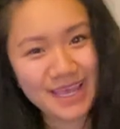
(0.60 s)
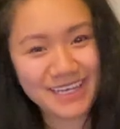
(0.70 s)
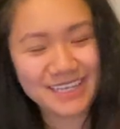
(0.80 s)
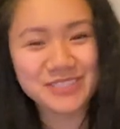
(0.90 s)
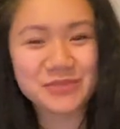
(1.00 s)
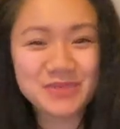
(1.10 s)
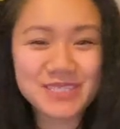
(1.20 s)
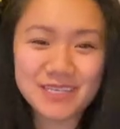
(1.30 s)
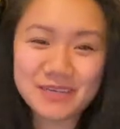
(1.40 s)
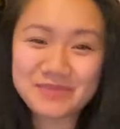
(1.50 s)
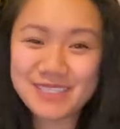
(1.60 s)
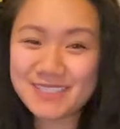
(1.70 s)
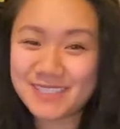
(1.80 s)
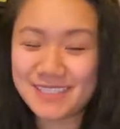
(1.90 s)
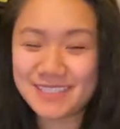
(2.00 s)
Hey guys, what's up?
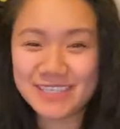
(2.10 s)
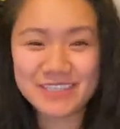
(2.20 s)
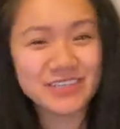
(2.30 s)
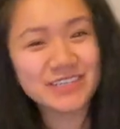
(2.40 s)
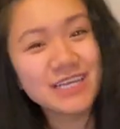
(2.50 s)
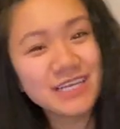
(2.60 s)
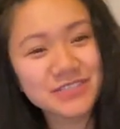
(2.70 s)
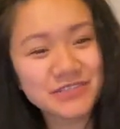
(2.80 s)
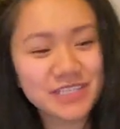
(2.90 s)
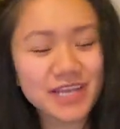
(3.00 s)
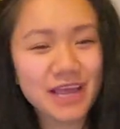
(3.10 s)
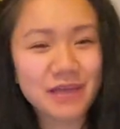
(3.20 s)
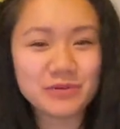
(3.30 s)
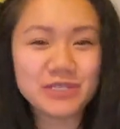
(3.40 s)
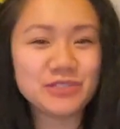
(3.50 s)
It's Xin here. So today I
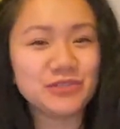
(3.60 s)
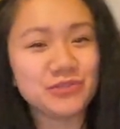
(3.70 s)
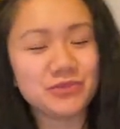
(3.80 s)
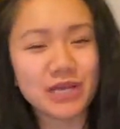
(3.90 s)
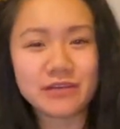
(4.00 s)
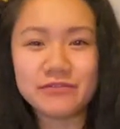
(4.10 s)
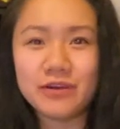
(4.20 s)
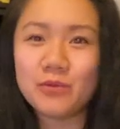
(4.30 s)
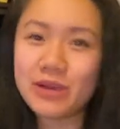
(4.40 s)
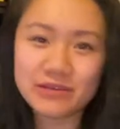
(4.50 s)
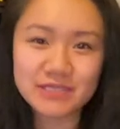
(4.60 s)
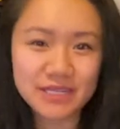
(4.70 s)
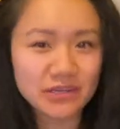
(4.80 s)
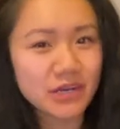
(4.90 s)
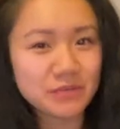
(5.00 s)
wanted to do kind of a wear and
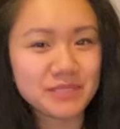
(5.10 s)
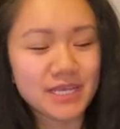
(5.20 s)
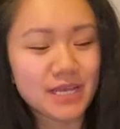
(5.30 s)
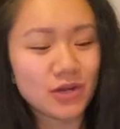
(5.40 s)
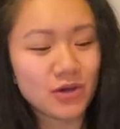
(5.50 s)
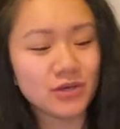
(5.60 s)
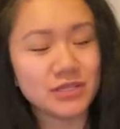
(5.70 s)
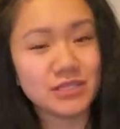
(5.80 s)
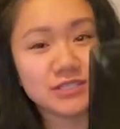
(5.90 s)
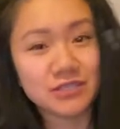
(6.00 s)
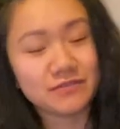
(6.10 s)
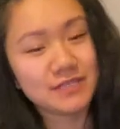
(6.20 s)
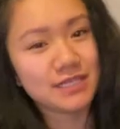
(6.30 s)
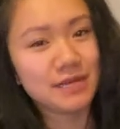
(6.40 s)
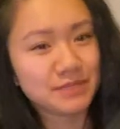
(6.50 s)
tear update on the
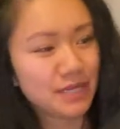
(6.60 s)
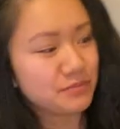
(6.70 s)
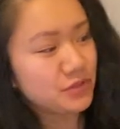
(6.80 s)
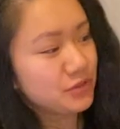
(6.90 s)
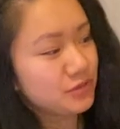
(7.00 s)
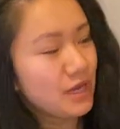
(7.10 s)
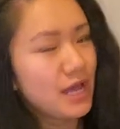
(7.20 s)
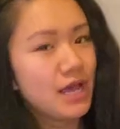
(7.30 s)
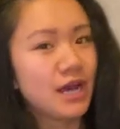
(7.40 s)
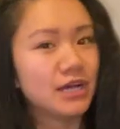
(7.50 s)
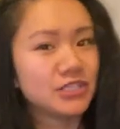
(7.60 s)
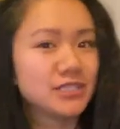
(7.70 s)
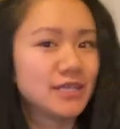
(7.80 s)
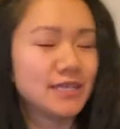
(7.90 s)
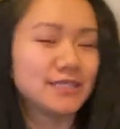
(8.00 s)
Surface Laptop 2, uh,
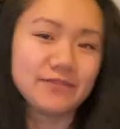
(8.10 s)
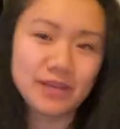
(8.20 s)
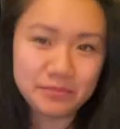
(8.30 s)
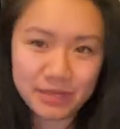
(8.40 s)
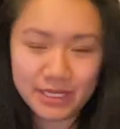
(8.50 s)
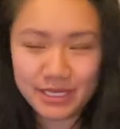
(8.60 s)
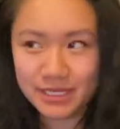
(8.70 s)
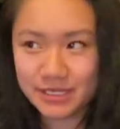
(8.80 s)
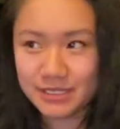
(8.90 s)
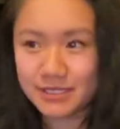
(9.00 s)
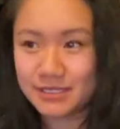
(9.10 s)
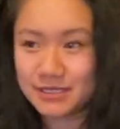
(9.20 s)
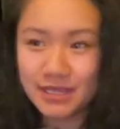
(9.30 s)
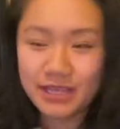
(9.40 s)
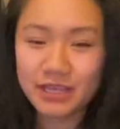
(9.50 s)
just in case if anybody is
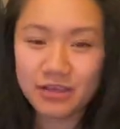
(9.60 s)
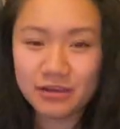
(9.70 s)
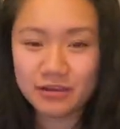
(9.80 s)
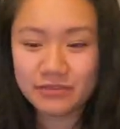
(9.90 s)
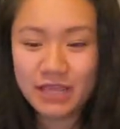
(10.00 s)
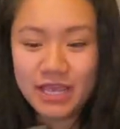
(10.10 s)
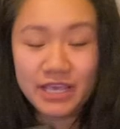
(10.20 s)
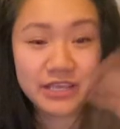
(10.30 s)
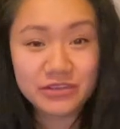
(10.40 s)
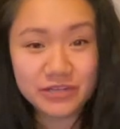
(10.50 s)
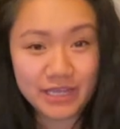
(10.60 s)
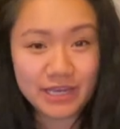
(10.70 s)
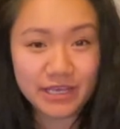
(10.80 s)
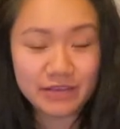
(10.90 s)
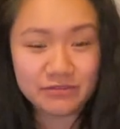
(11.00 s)
thinking of either
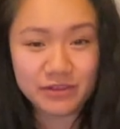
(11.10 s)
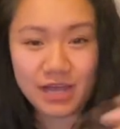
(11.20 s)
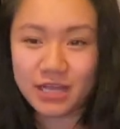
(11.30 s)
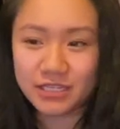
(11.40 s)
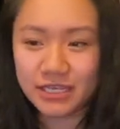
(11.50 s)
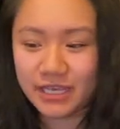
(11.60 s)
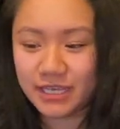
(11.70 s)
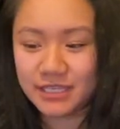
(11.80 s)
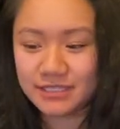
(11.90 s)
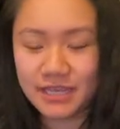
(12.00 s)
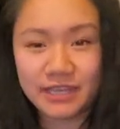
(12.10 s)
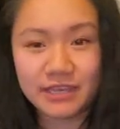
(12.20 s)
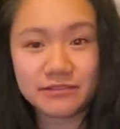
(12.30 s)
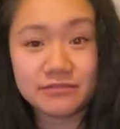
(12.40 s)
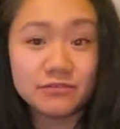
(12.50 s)
getting it for the holidays, getting
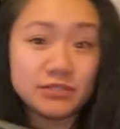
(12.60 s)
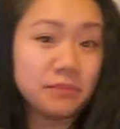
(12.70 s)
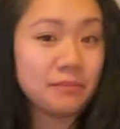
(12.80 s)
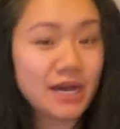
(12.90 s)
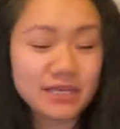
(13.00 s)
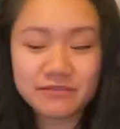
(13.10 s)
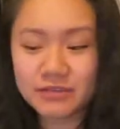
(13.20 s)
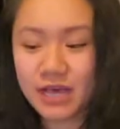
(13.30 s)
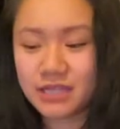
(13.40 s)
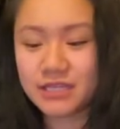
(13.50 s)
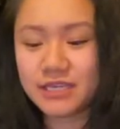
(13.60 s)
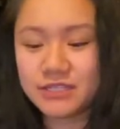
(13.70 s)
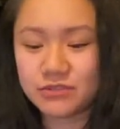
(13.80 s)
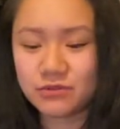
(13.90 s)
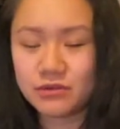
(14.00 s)
it for somebody for the
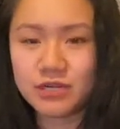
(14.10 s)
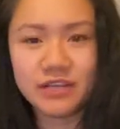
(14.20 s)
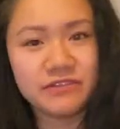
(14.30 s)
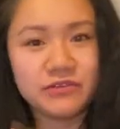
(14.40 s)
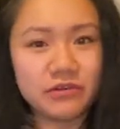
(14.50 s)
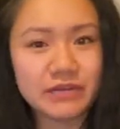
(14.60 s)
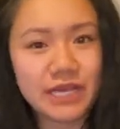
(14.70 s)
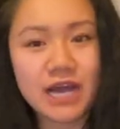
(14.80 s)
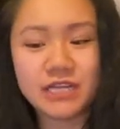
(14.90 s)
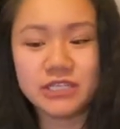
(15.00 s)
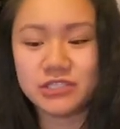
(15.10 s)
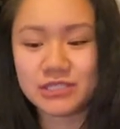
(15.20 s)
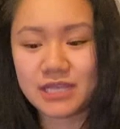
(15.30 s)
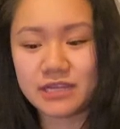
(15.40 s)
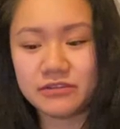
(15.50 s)
holidays, or if you already got it and
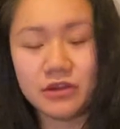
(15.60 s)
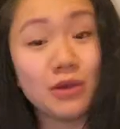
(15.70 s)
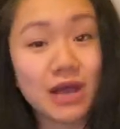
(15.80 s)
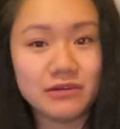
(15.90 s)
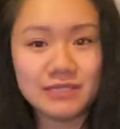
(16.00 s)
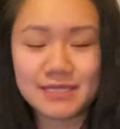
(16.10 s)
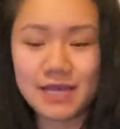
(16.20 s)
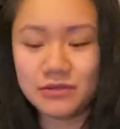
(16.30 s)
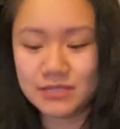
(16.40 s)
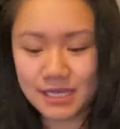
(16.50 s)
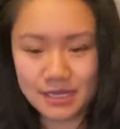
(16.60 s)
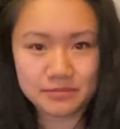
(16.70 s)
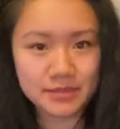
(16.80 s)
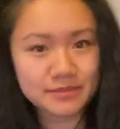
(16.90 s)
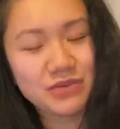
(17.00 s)
just kind of know how it's held up.
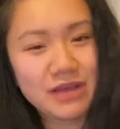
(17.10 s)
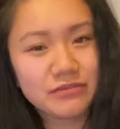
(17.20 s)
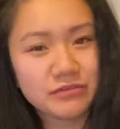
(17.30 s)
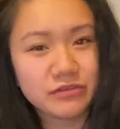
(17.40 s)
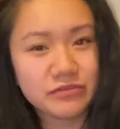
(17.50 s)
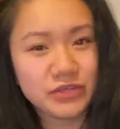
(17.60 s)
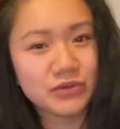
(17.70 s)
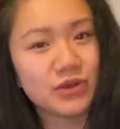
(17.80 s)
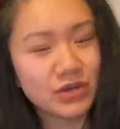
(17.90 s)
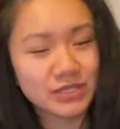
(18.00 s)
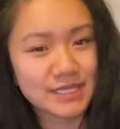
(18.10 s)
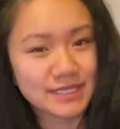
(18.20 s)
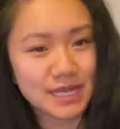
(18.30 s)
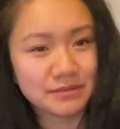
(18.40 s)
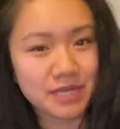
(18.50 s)
I do have a review on this
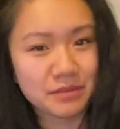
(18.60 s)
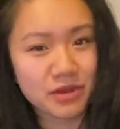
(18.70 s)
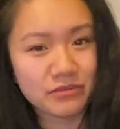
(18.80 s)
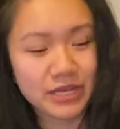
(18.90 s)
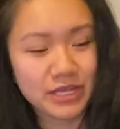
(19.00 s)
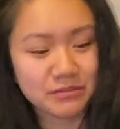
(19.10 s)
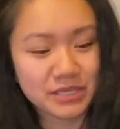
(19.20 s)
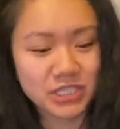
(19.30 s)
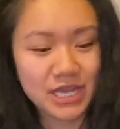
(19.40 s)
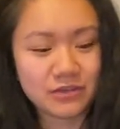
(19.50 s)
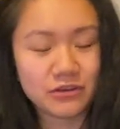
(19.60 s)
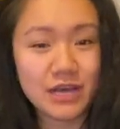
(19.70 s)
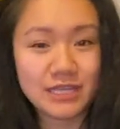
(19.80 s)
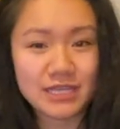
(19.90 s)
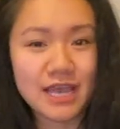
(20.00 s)
laptop already on my channel
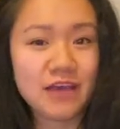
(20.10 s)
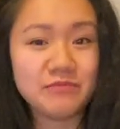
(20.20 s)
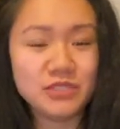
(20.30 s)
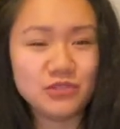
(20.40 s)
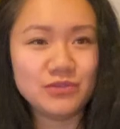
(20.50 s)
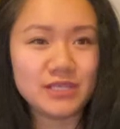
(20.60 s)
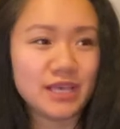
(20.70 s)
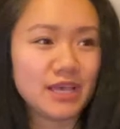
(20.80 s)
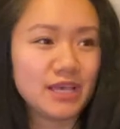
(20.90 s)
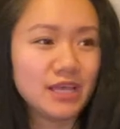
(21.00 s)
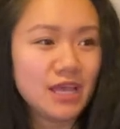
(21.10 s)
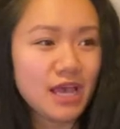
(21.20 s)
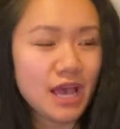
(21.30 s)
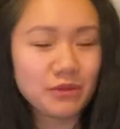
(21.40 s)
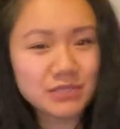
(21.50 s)
and I have been using it,
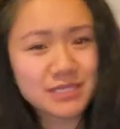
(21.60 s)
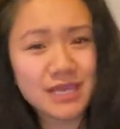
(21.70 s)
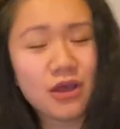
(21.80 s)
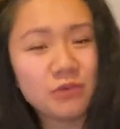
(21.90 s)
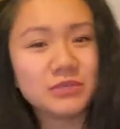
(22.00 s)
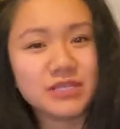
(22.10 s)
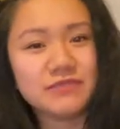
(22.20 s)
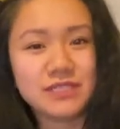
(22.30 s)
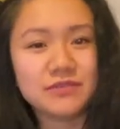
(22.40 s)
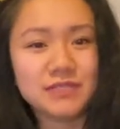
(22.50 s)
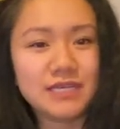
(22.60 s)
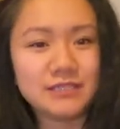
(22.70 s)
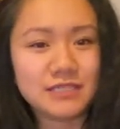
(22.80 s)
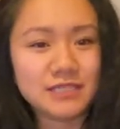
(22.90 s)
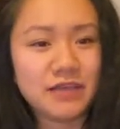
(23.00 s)
I want to say almost every single day
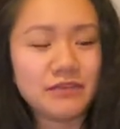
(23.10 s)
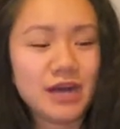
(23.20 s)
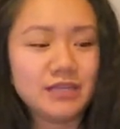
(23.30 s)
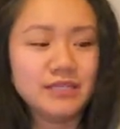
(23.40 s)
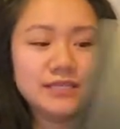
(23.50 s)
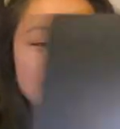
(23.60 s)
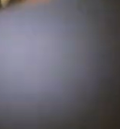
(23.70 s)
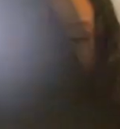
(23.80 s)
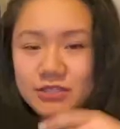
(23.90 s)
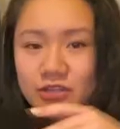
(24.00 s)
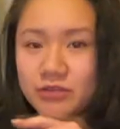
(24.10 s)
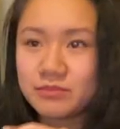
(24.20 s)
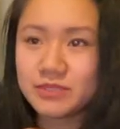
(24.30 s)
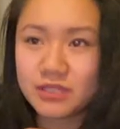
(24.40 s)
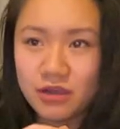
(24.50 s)
since I've gotten it. In
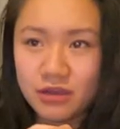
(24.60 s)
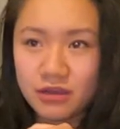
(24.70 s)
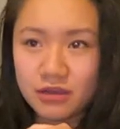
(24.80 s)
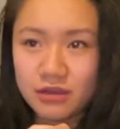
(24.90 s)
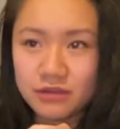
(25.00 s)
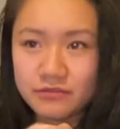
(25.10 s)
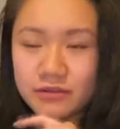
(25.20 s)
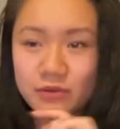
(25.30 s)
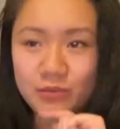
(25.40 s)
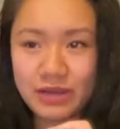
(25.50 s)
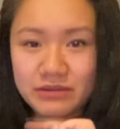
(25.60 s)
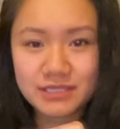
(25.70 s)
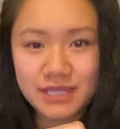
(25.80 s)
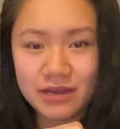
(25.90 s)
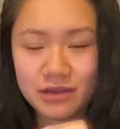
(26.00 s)
terms of wear
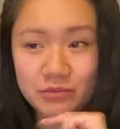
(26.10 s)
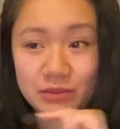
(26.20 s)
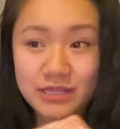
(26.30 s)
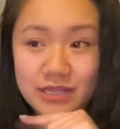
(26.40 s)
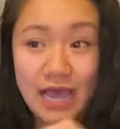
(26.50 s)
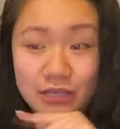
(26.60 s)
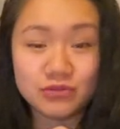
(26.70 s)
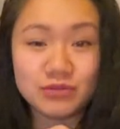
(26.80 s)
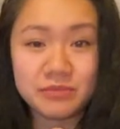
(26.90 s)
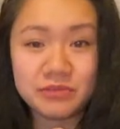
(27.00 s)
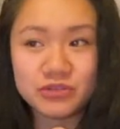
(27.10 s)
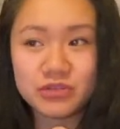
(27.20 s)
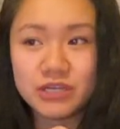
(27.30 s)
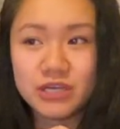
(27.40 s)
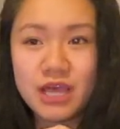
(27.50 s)
and tear within the actual
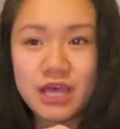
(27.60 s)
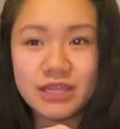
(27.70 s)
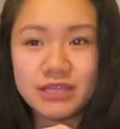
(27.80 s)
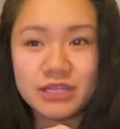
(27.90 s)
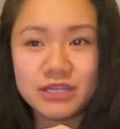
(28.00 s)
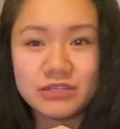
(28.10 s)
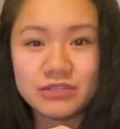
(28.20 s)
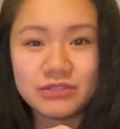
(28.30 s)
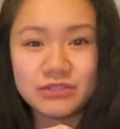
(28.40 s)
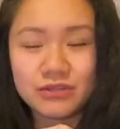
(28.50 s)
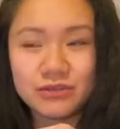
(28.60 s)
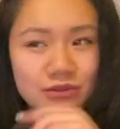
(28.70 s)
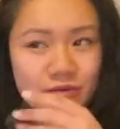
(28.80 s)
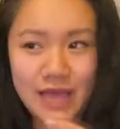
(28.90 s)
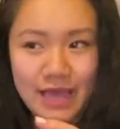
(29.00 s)
computer, there's
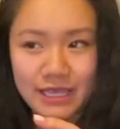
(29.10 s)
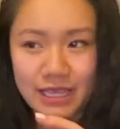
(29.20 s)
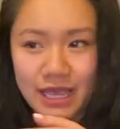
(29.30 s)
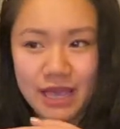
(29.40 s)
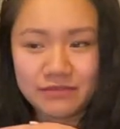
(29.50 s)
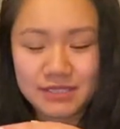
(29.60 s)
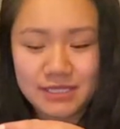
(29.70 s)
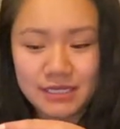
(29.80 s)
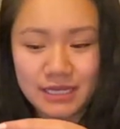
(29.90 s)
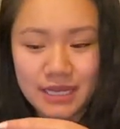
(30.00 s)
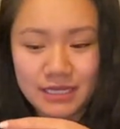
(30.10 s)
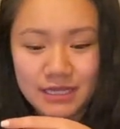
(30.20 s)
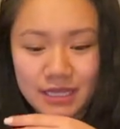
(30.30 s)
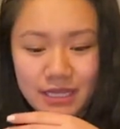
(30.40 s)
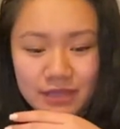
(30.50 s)
no lagging. I haven't seen
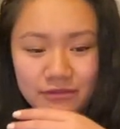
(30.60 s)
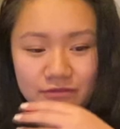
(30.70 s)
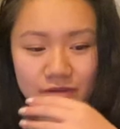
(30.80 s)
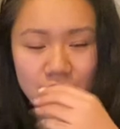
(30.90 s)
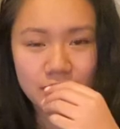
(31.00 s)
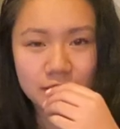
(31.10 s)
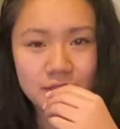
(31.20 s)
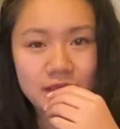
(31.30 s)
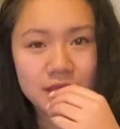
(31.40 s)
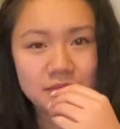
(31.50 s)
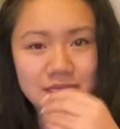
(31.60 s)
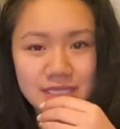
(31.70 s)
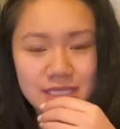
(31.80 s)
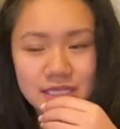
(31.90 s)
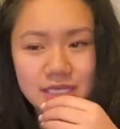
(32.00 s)
anything from
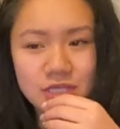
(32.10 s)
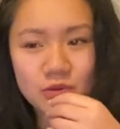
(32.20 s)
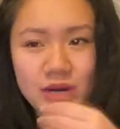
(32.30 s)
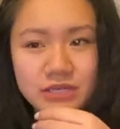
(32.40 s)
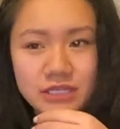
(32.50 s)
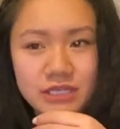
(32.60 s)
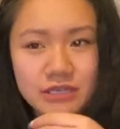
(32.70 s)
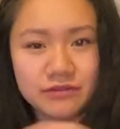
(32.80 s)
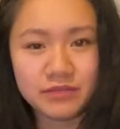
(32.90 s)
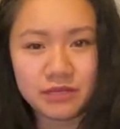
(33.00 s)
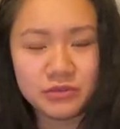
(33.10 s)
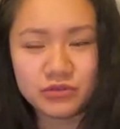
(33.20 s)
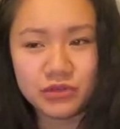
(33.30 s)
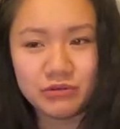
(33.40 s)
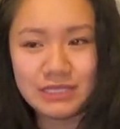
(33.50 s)
basically the quality of the
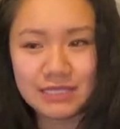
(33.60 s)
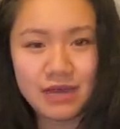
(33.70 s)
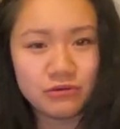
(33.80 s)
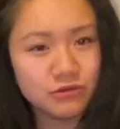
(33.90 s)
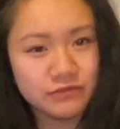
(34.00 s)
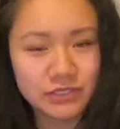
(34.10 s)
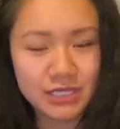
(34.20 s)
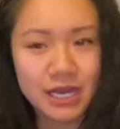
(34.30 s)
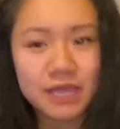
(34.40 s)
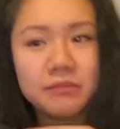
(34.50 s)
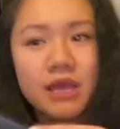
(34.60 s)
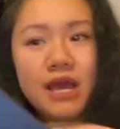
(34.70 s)
computer going down over time.